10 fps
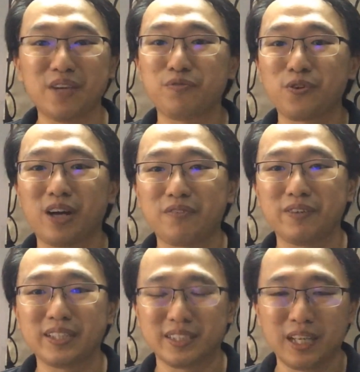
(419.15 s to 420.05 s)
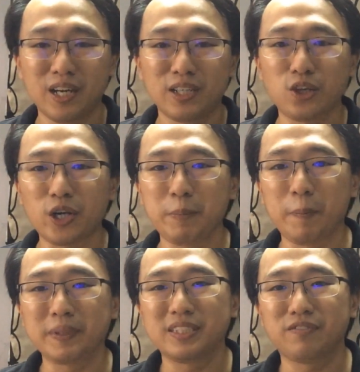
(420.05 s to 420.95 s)
infographics, talking
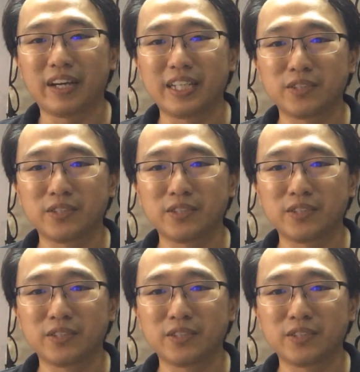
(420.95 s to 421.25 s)
about personal